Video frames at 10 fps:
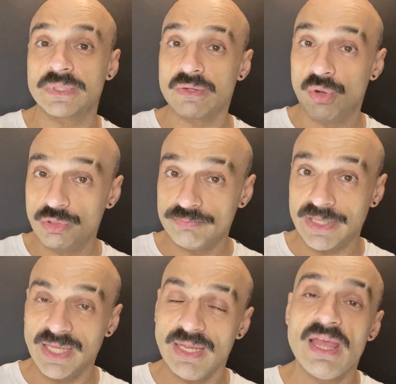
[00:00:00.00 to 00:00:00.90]
call
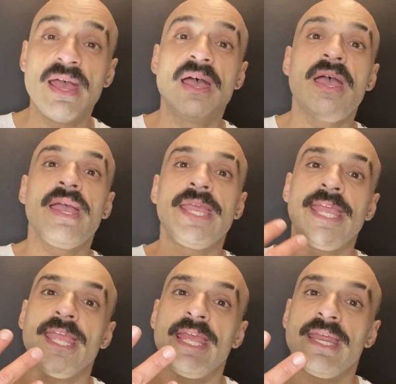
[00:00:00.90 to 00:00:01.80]
me
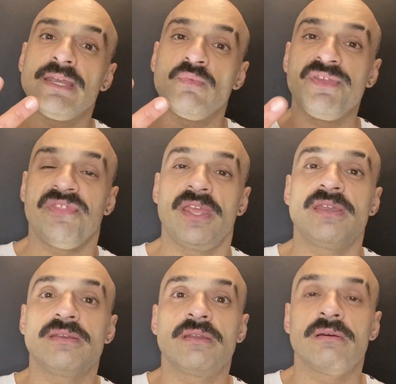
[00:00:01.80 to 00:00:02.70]

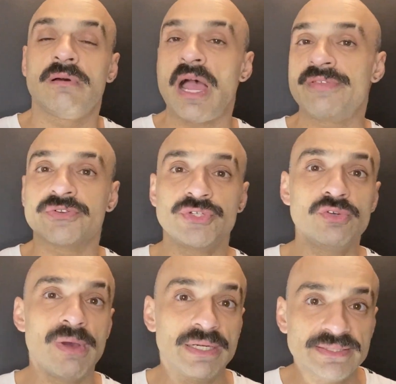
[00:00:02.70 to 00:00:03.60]
within either
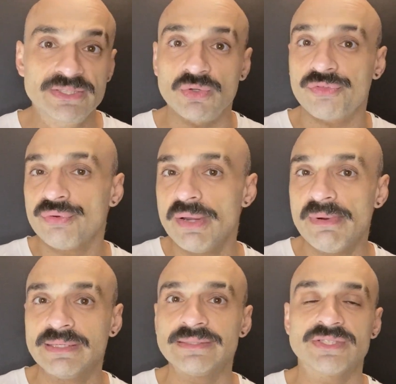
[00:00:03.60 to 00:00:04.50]
2 months or 3
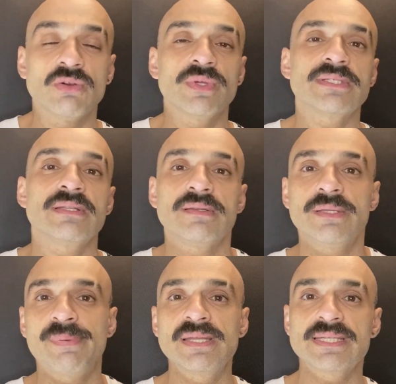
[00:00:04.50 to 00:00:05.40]
months. It always
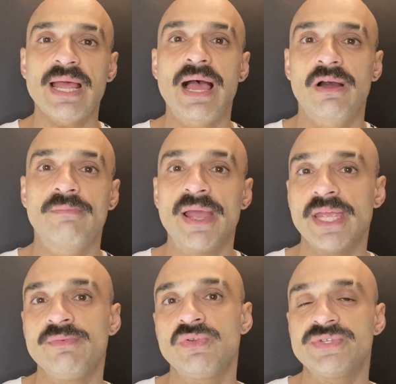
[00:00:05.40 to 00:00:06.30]
depends how my
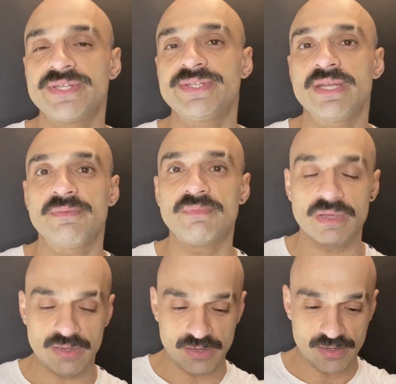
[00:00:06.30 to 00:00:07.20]
immune system
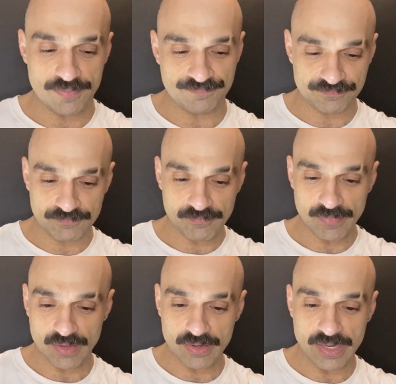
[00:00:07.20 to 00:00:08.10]

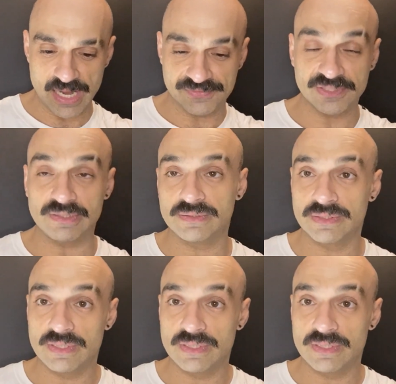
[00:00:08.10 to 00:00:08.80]
level